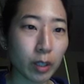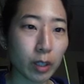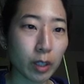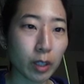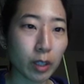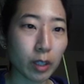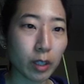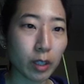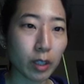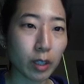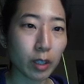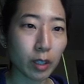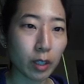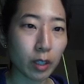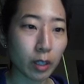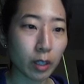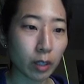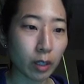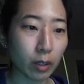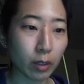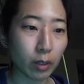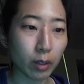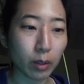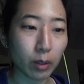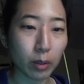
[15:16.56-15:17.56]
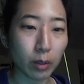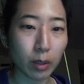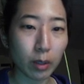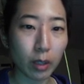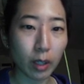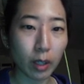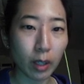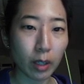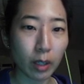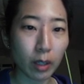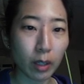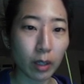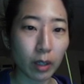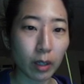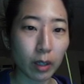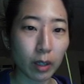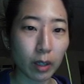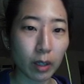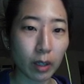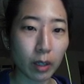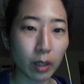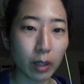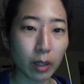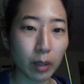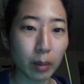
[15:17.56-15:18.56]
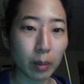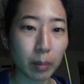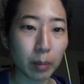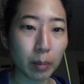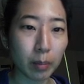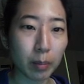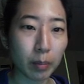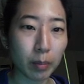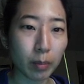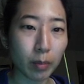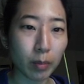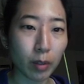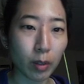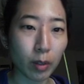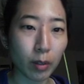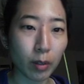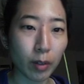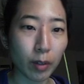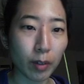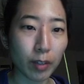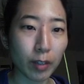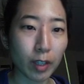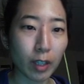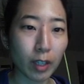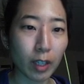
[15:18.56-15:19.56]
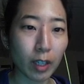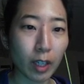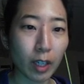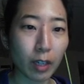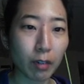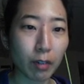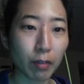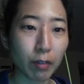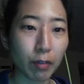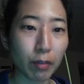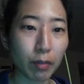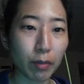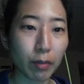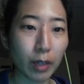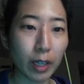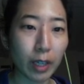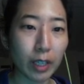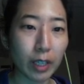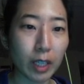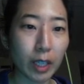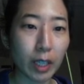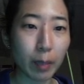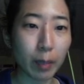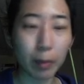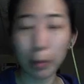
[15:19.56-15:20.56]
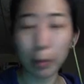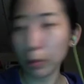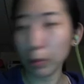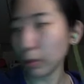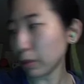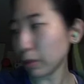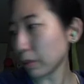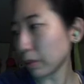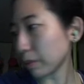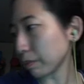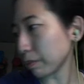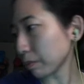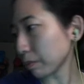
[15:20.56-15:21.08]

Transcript: of these until Tuesday. So if everything's kind of acceptable,